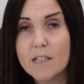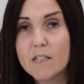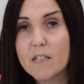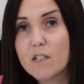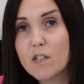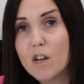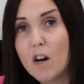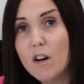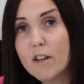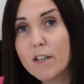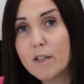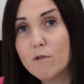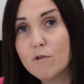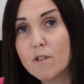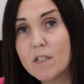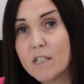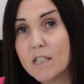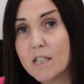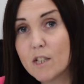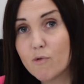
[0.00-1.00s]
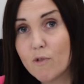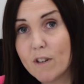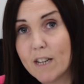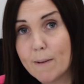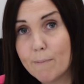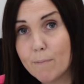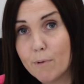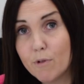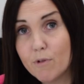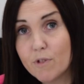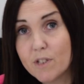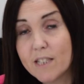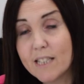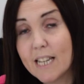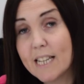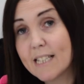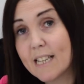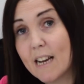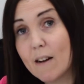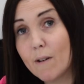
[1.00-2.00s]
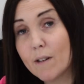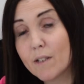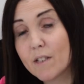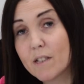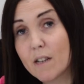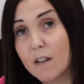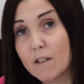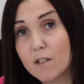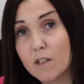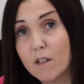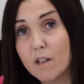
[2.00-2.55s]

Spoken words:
The target audience is really important. That's how I'd start